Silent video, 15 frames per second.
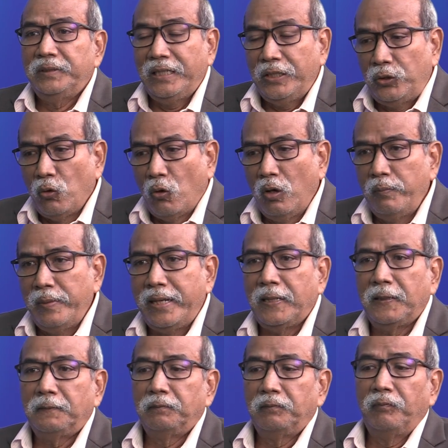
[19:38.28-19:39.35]
He told
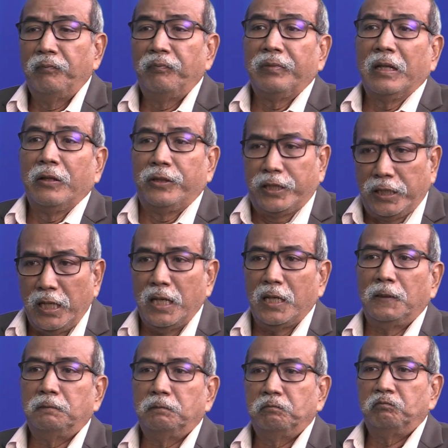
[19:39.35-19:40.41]
me,
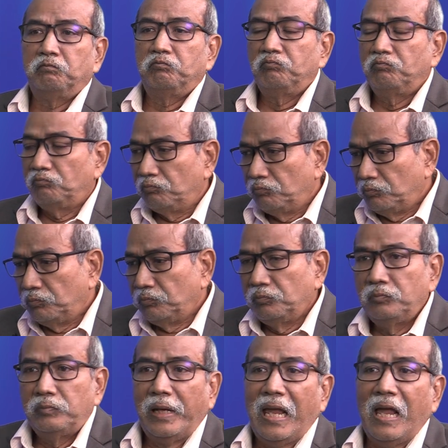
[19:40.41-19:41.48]
sir,
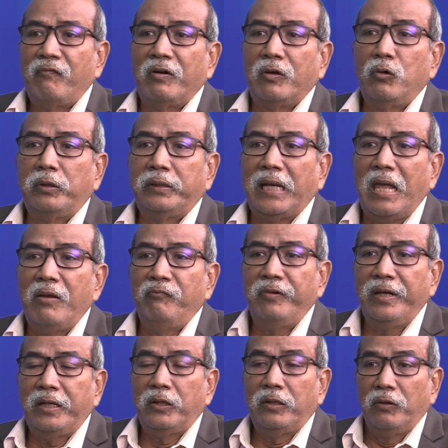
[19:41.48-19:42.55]
have a good time
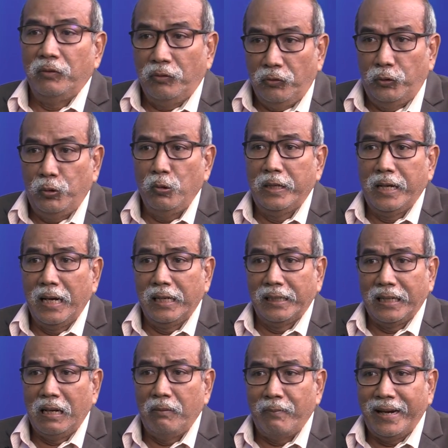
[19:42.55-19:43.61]
with 2 girls,
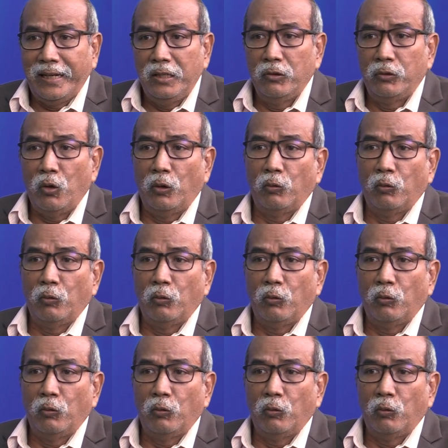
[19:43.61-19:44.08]
mind you, not